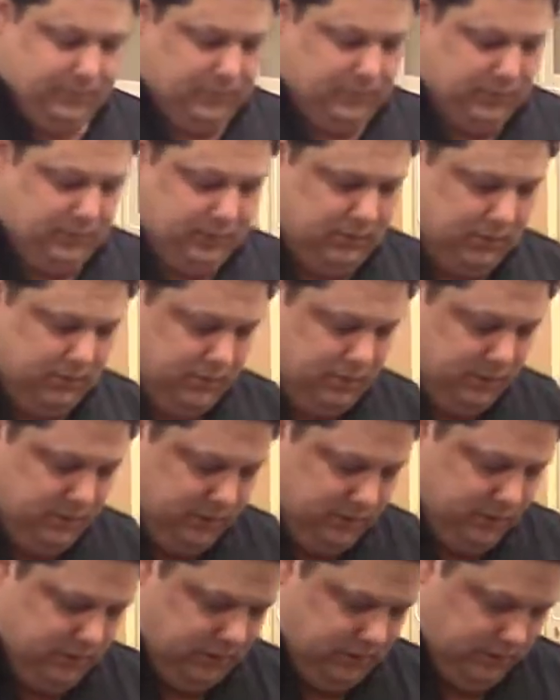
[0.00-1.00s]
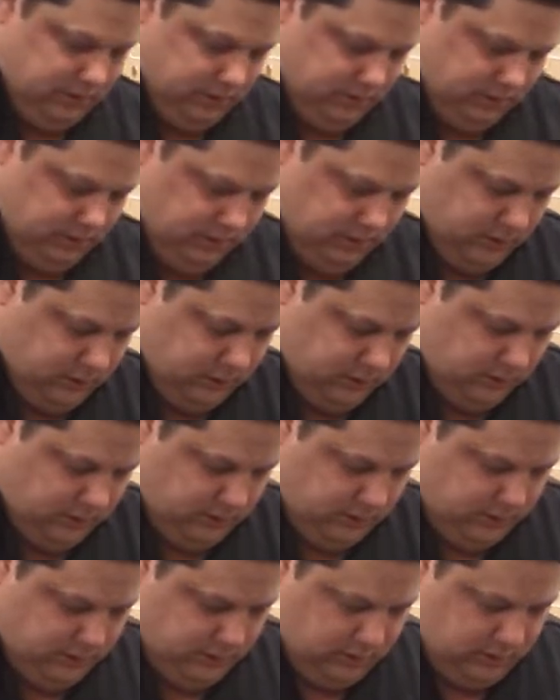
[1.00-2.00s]

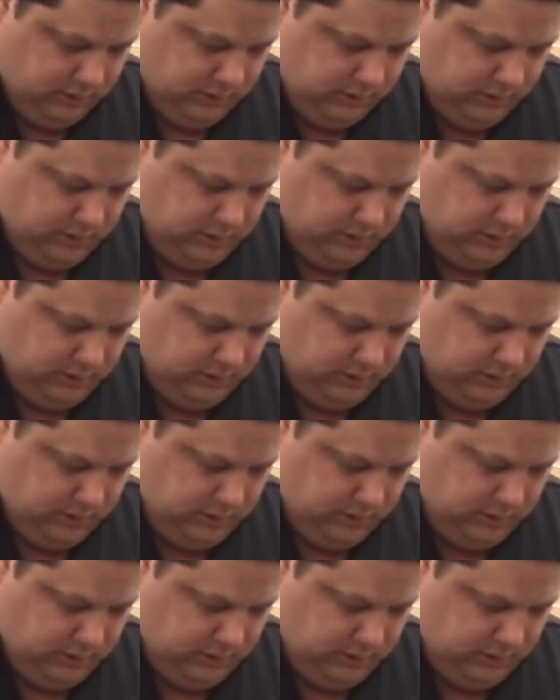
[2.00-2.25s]
No one is speaking in this clip.